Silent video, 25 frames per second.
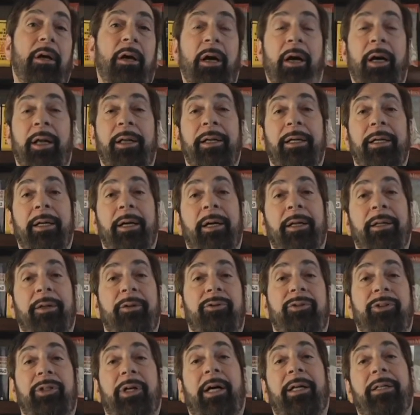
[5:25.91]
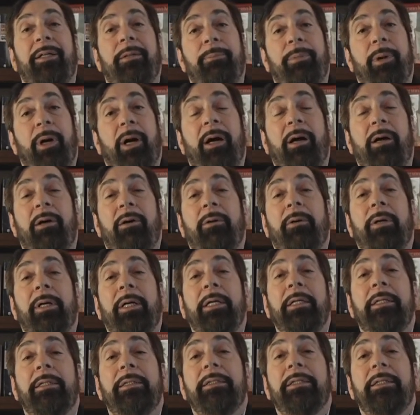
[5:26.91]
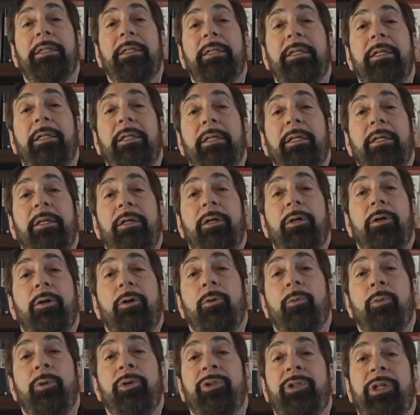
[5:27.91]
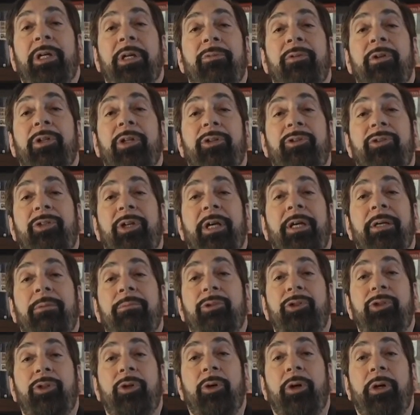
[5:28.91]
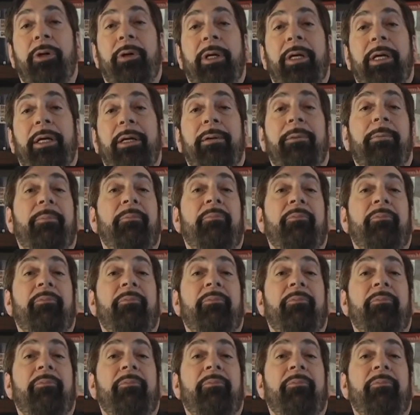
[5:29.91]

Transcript: On the other side, the borrower was given the same story.